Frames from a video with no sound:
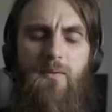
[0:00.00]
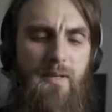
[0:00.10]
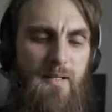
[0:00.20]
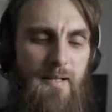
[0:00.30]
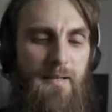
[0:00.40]

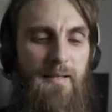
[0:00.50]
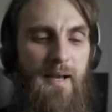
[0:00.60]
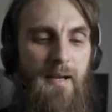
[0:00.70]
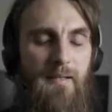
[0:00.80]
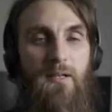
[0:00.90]
things like
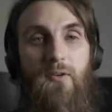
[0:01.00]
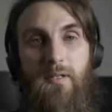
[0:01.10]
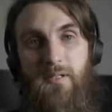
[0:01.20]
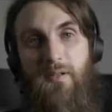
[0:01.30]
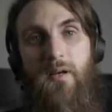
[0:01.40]
that are
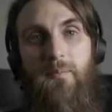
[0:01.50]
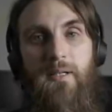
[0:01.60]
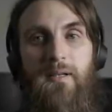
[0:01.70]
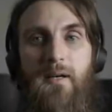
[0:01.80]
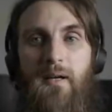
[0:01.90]

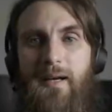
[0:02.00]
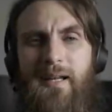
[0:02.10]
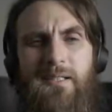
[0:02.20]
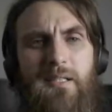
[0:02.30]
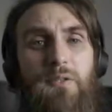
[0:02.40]
Islamic and
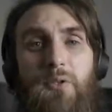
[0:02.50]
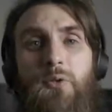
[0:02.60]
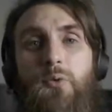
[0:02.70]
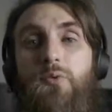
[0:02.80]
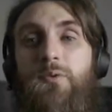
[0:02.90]
actually look
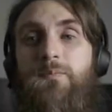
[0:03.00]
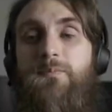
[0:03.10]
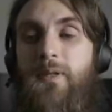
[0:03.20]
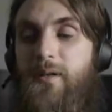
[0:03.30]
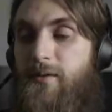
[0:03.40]
cool.
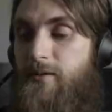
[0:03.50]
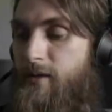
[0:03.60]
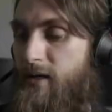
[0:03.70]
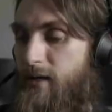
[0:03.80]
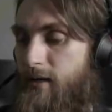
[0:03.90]

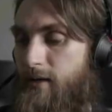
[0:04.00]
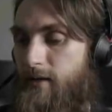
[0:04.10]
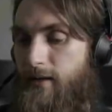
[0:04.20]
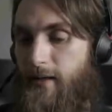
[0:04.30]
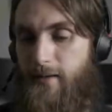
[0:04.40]

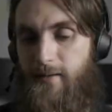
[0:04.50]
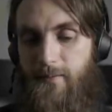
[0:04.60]
Like